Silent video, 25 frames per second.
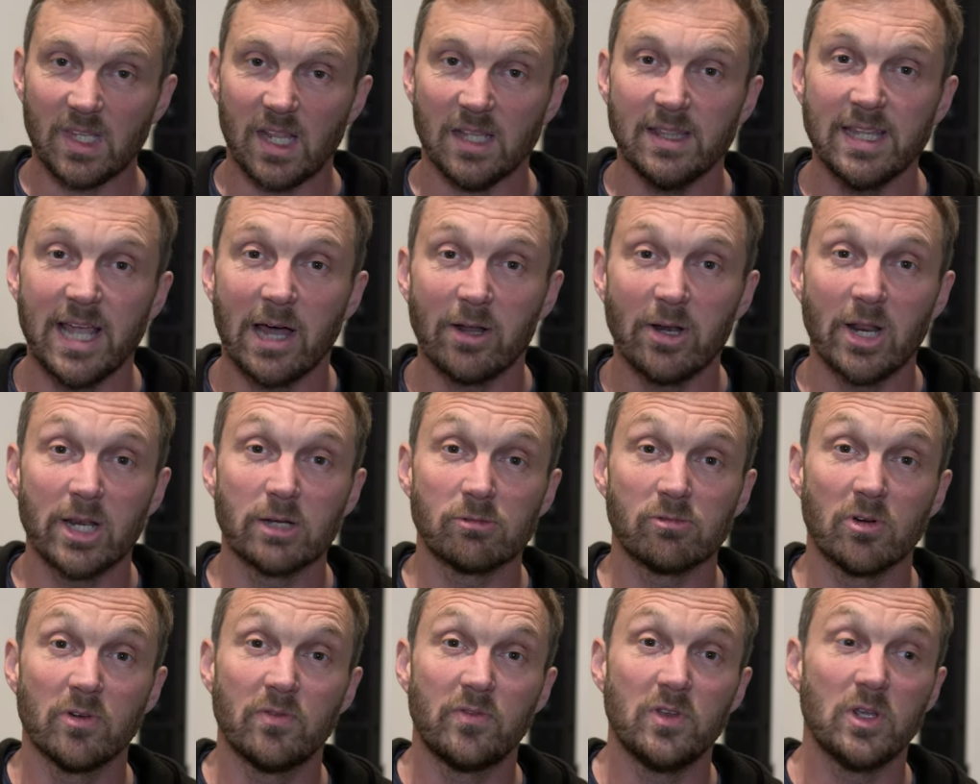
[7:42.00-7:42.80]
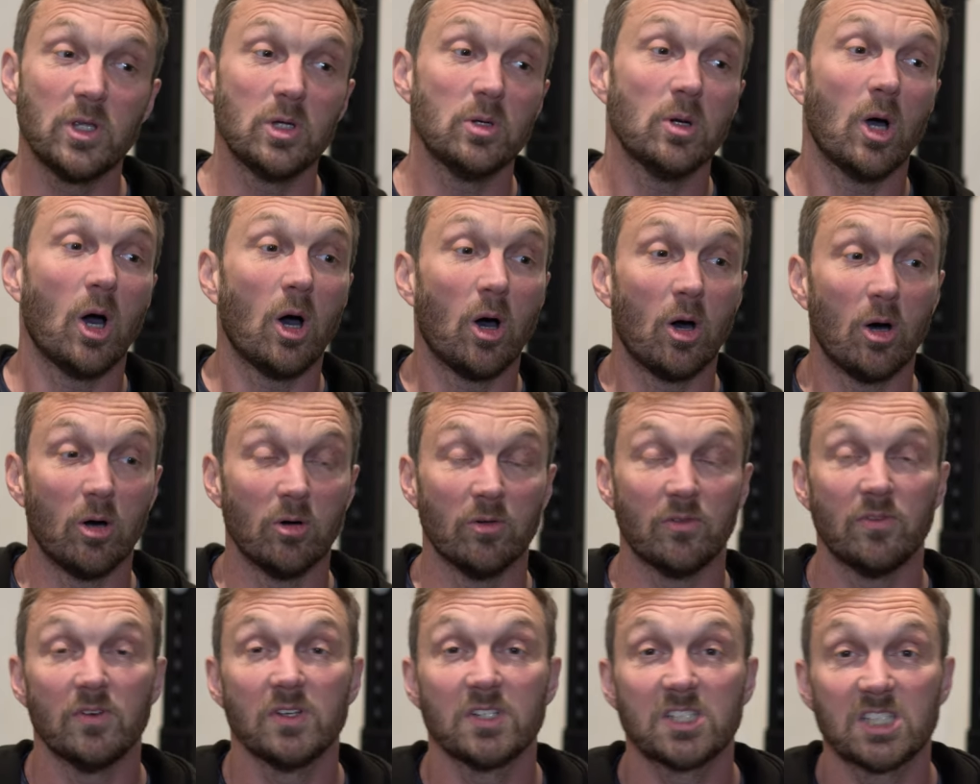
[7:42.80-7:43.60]
Now, a little review
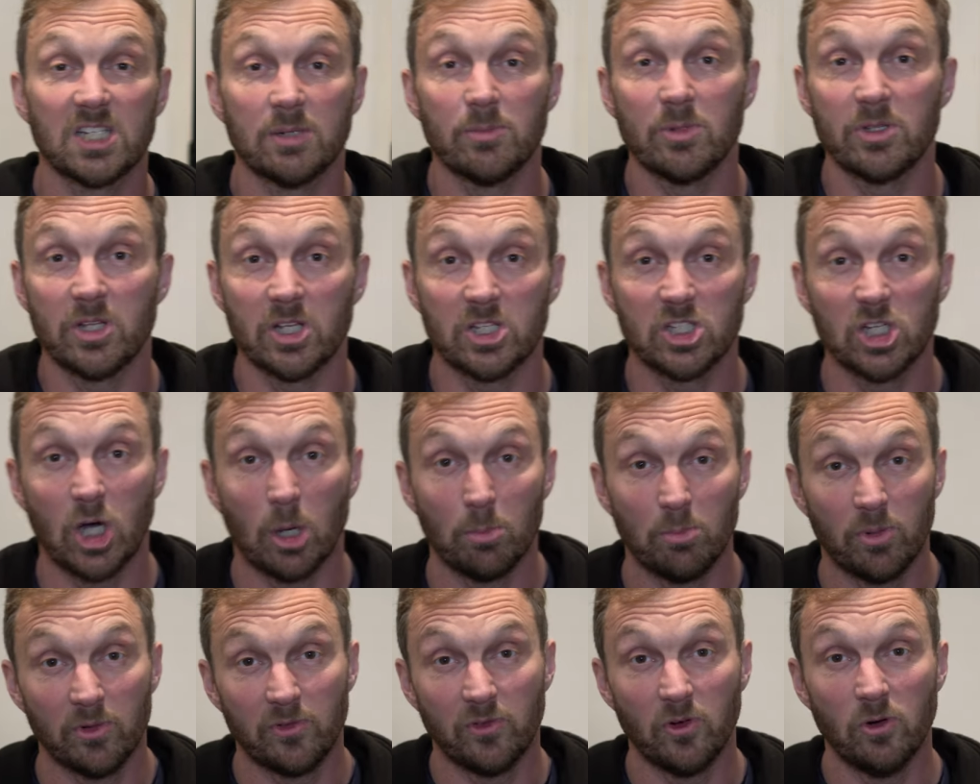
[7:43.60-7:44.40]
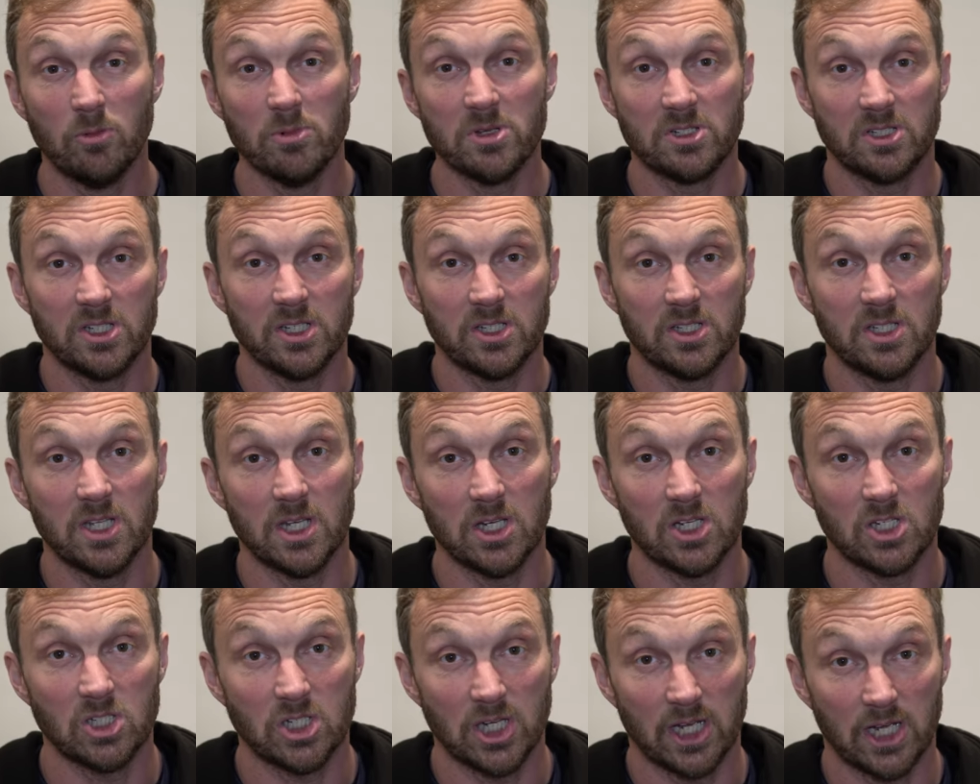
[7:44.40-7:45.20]
of some of the top performances
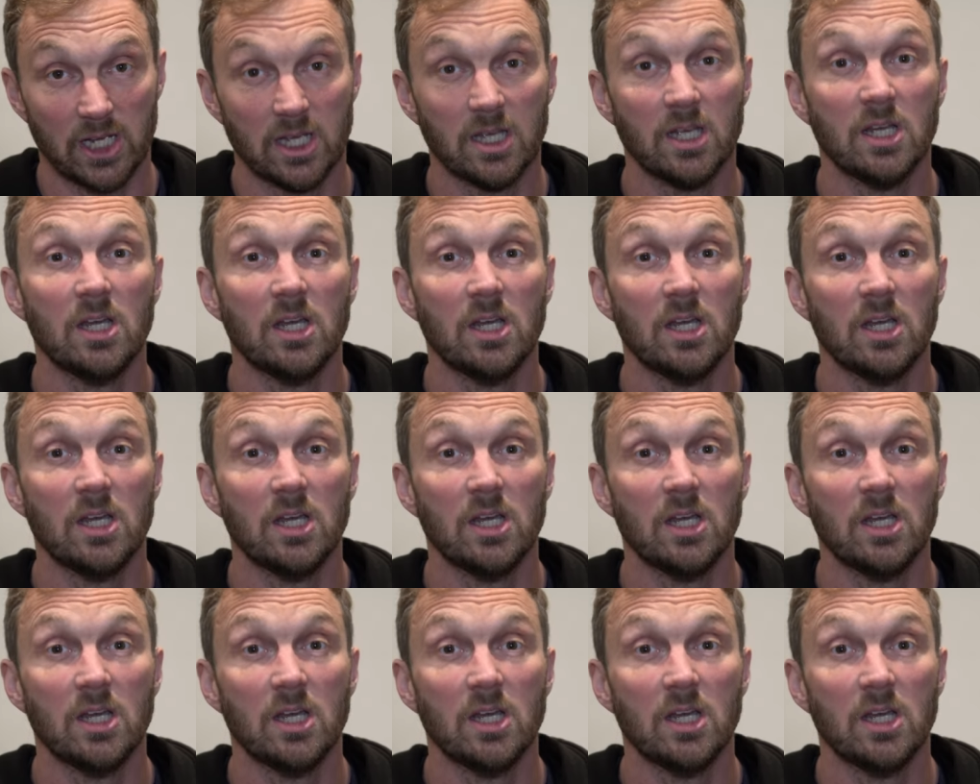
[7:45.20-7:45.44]
this year.